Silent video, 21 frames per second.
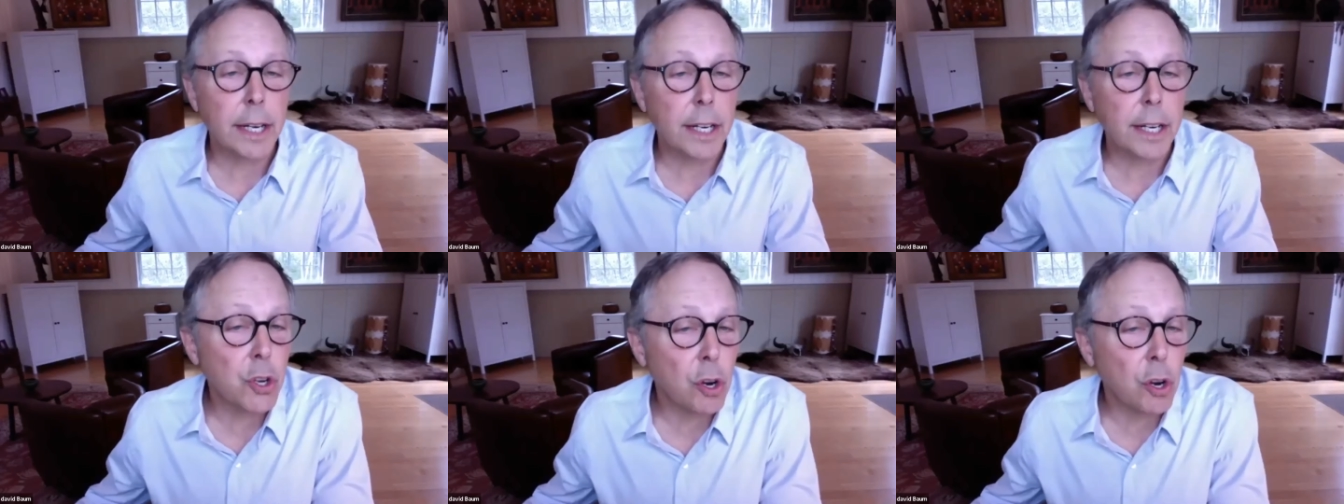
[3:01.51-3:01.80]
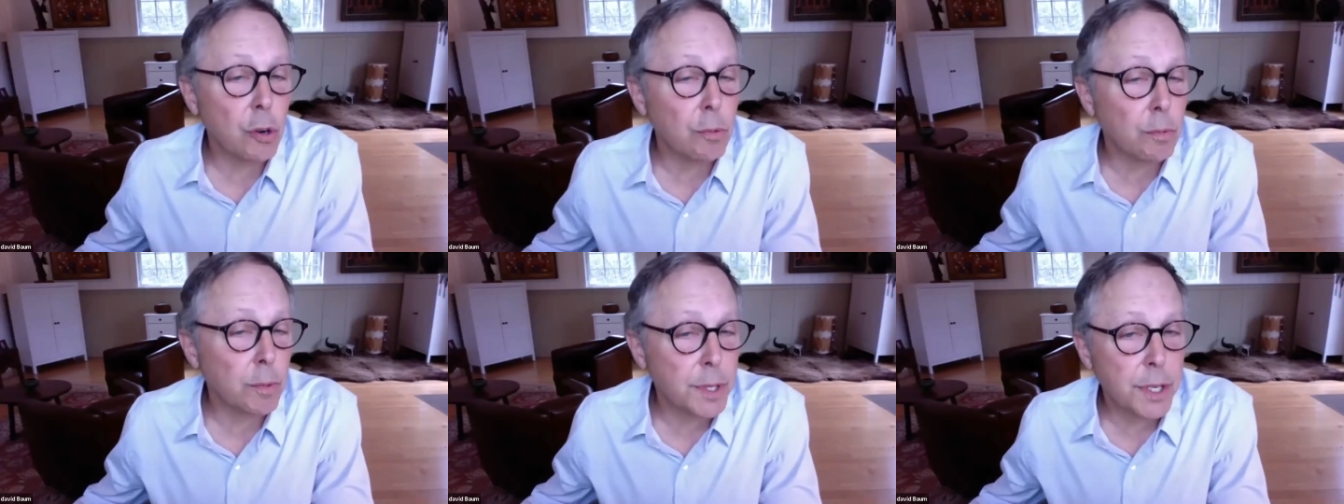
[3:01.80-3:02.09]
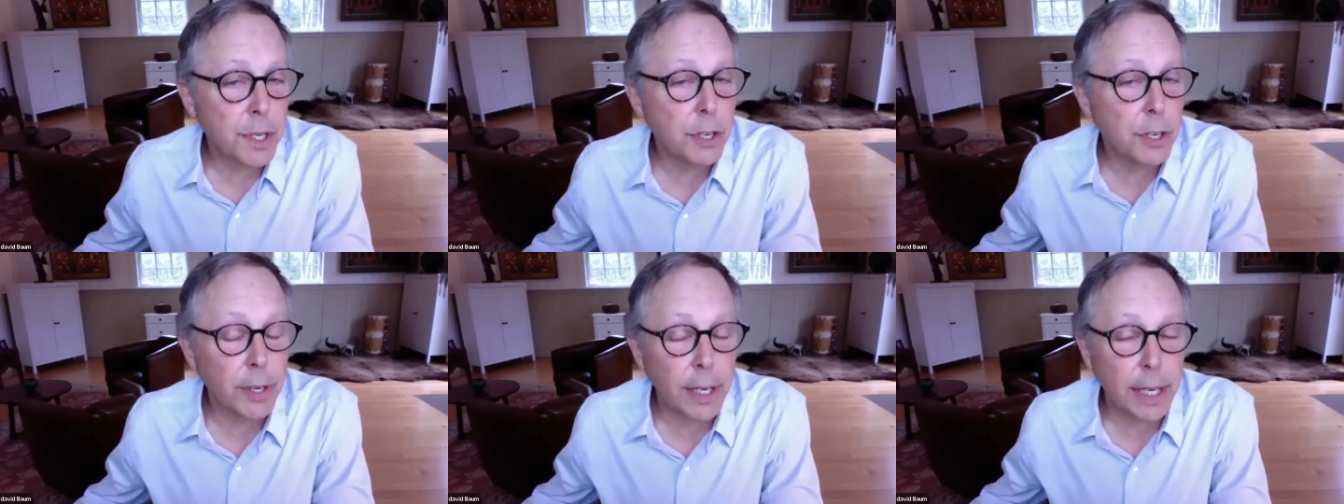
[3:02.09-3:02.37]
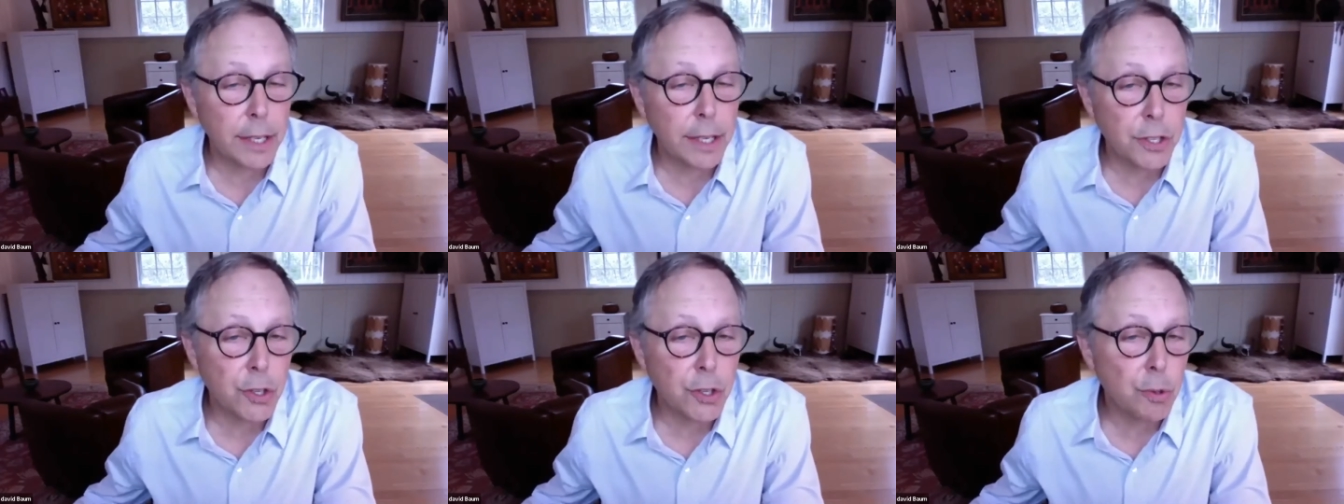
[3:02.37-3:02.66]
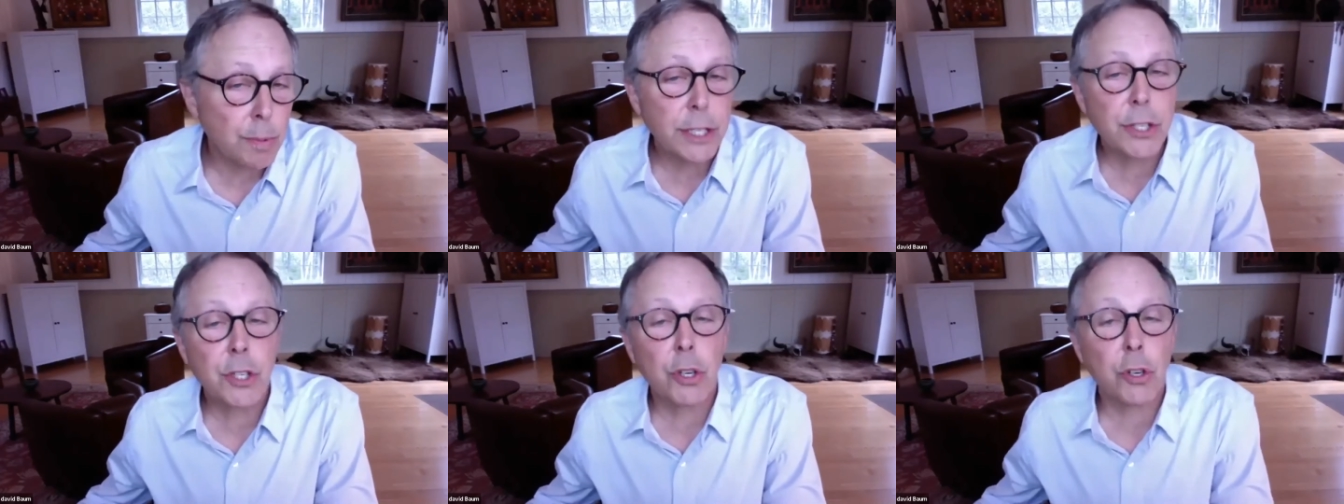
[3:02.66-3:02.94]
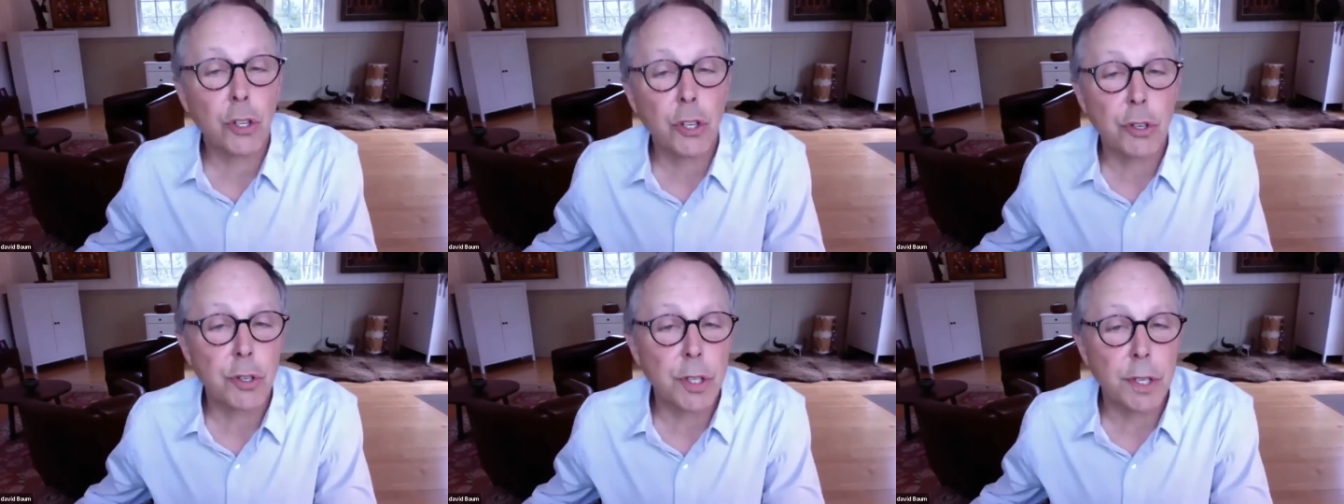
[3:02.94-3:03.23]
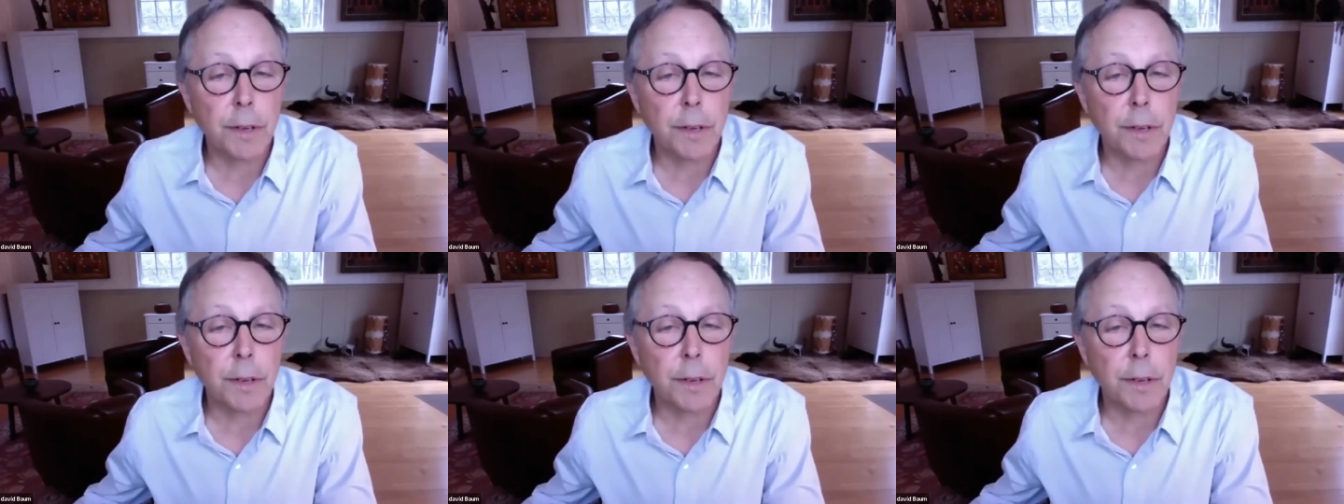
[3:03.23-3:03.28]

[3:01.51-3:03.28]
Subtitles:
on resilience, researchers have